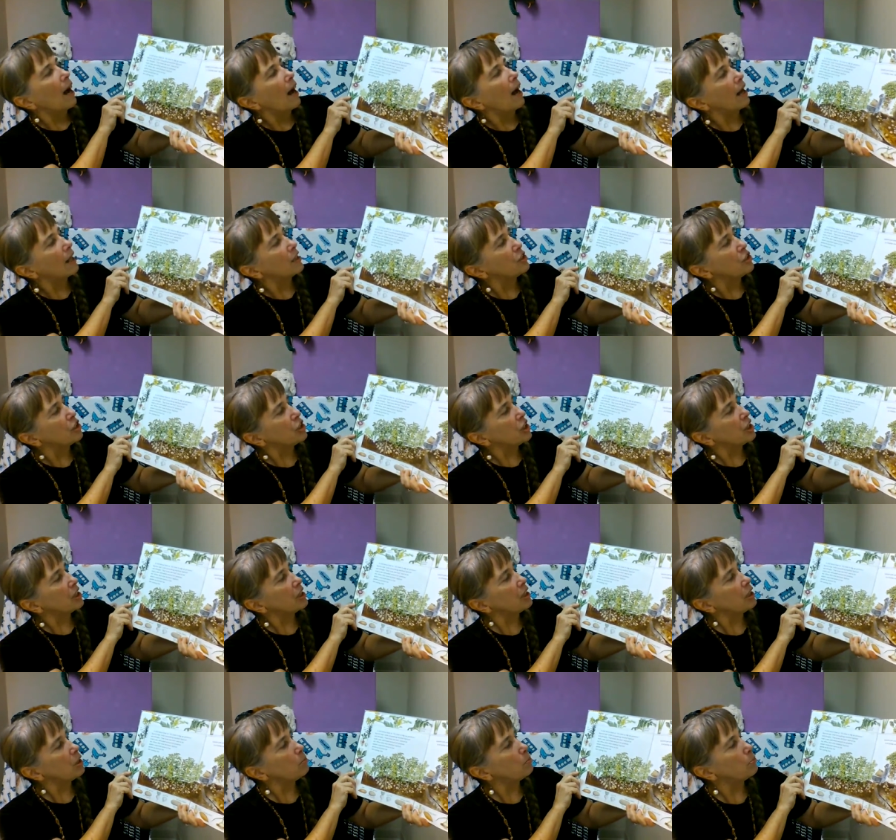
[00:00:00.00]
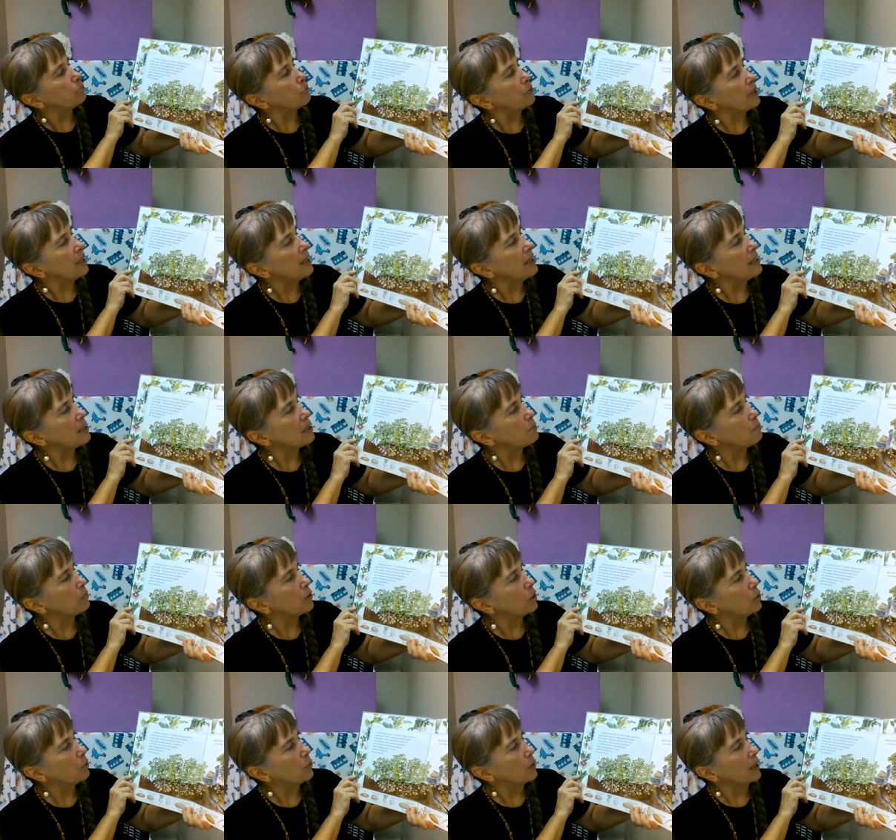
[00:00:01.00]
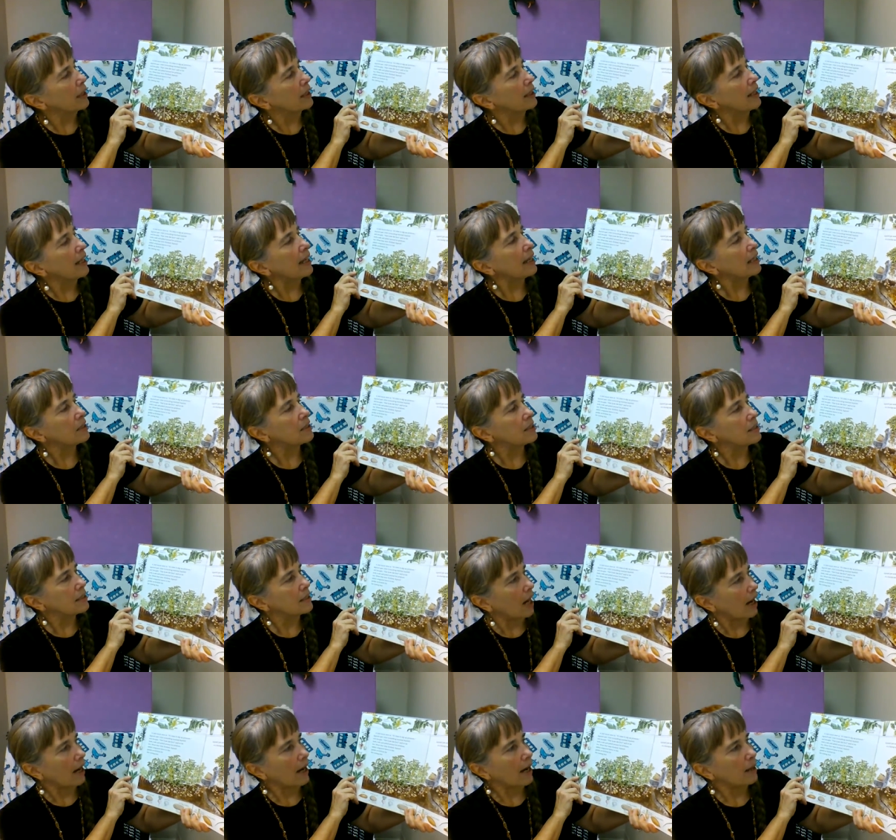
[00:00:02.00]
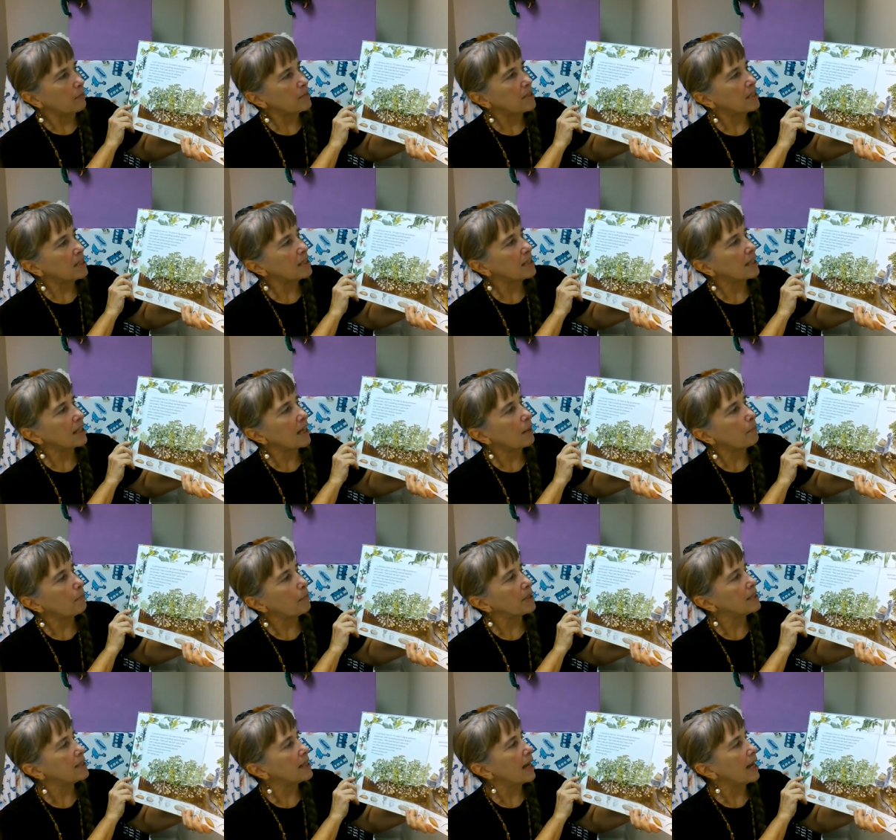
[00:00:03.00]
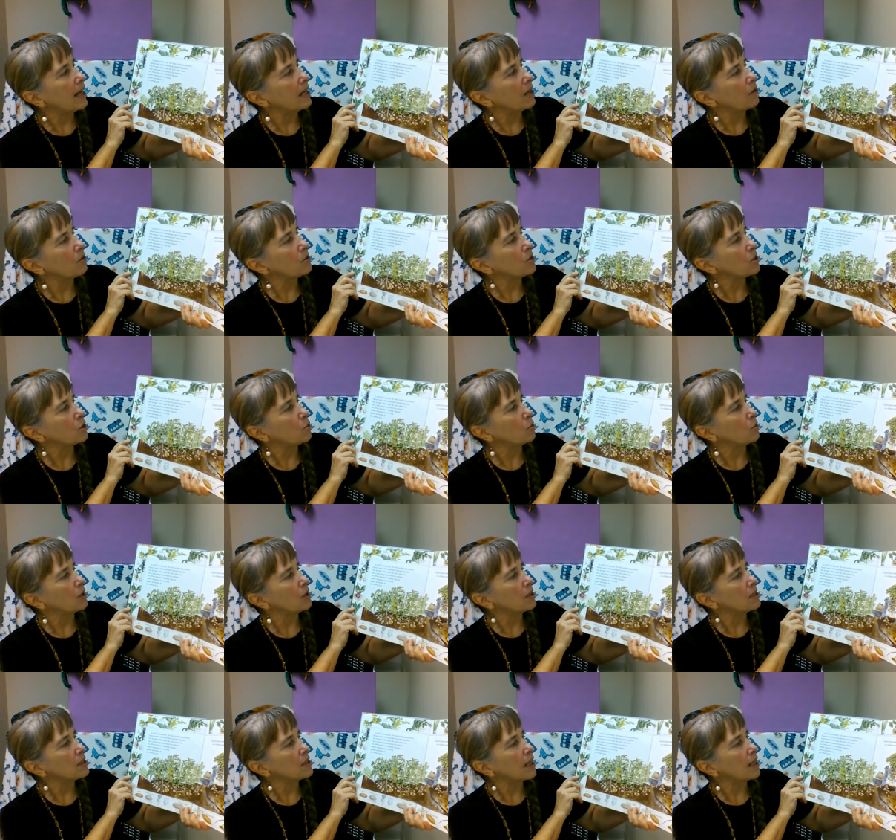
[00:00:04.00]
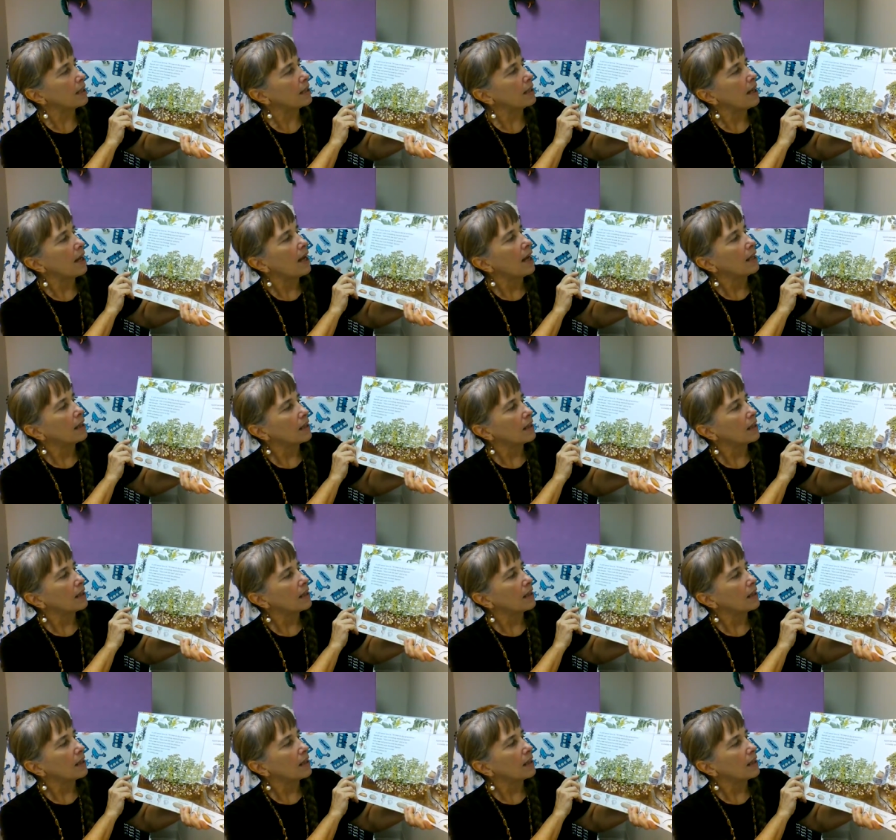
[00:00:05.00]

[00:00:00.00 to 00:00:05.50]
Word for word: A chill breeze blew in. It's time to dig up potatoes, Squirrel said.